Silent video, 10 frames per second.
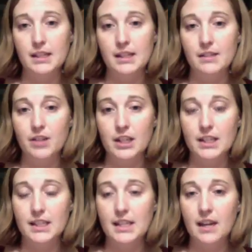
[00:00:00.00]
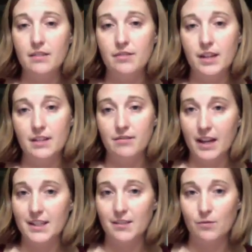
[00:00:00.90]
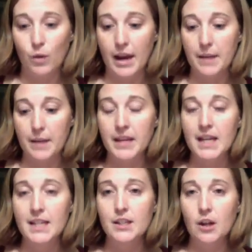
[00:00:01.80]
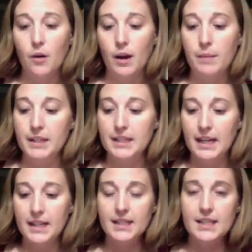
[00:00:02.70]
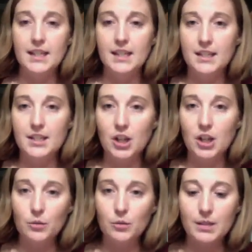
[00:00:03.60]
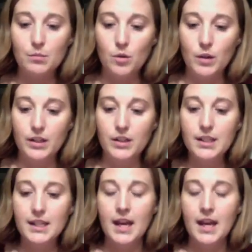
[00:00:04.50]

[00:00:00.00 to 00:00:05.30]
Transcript: in a very safe and effective way. So I'm excited to start with some oils.